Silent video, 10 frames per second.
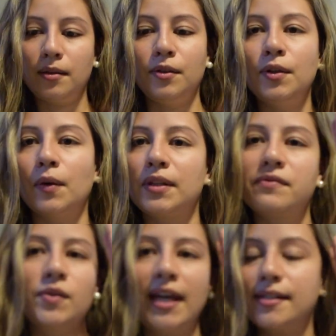you know,
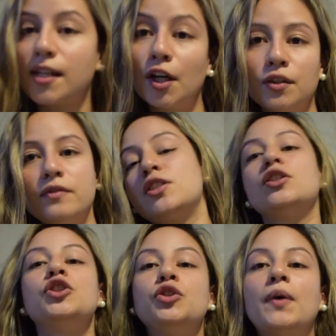gives you that tunnel vision
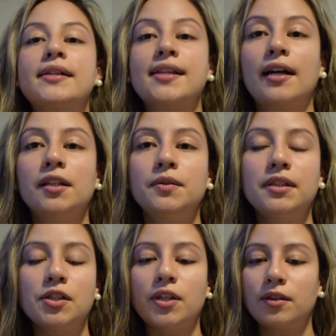to do exactly what it
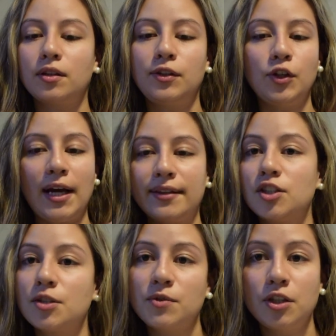is you're at the
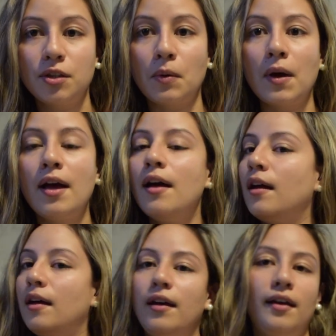gym to do
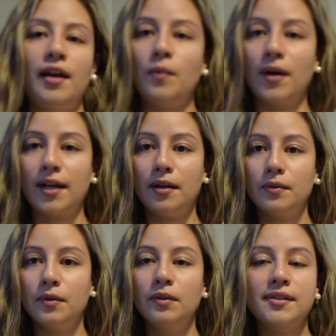and walk out
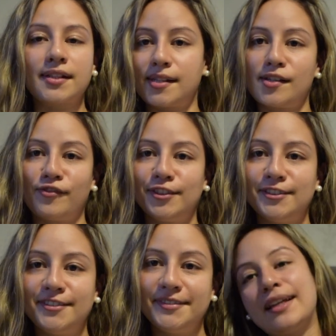successful.
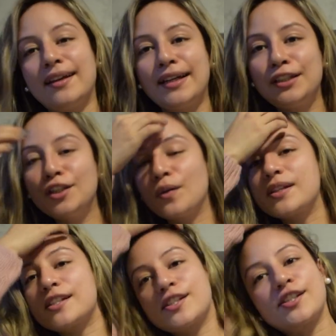I know
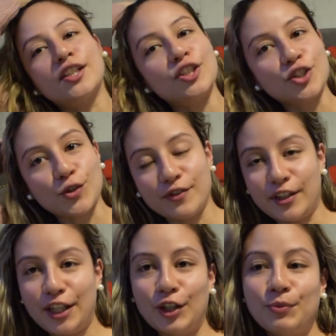this is such a short
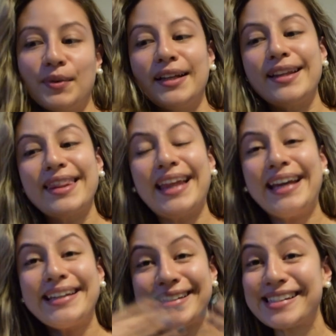video, but
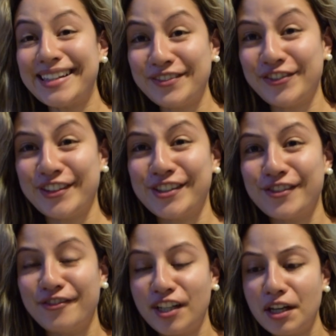that is it for this
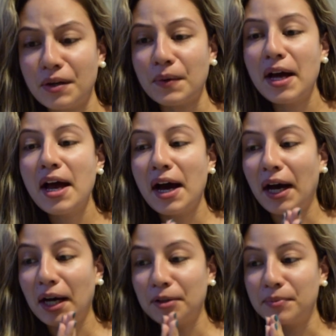video.
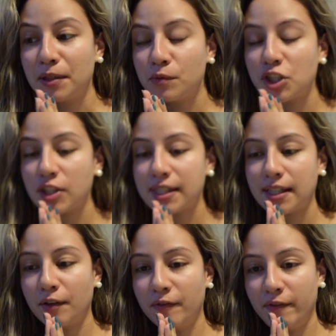It was just
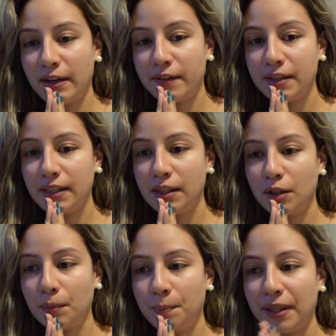a very
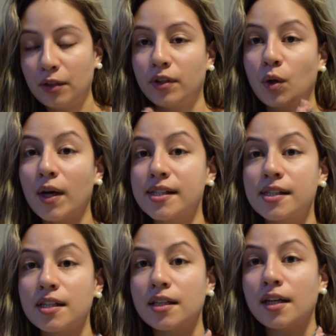big
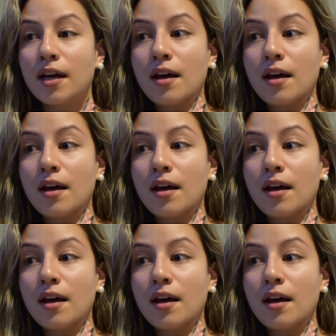requested